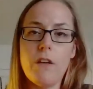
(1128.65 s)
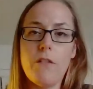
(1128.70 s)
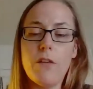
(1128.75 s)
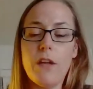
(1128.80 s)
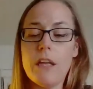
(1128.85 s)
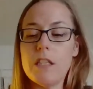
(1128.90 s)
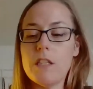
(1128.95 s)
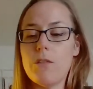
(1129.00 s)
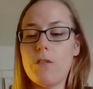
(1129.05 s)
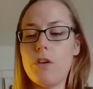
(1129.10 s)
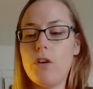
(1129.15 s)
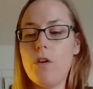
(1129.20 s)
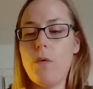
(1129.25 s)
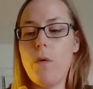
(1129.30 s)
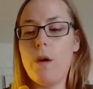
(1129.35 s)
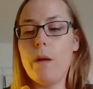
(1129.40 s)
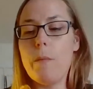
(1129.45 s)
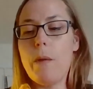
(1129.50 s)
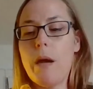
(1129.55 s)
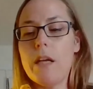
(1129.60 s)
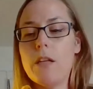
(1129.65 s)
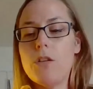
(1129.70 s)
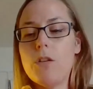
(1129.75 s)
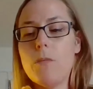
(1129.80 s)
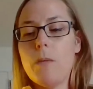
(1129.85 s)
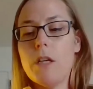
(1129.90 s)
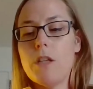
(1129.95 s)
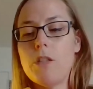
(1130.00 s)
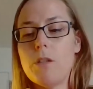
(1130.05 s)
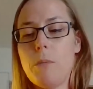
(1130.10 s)
flakes if you don't want to buy too
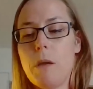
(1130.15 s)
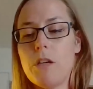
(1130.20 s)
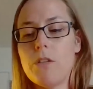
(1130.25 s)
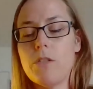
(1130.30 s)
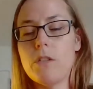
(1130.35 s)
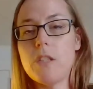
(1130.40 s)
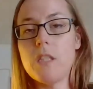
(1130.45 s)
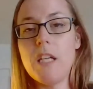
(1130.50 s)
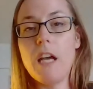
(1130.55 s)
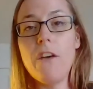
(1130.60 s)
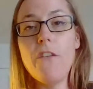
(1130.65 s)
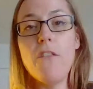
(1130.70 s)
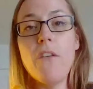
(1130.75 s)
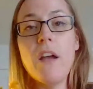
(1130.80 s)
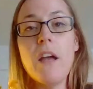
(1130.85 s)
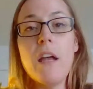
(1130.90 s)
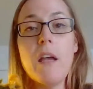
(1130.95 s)
much special stuff.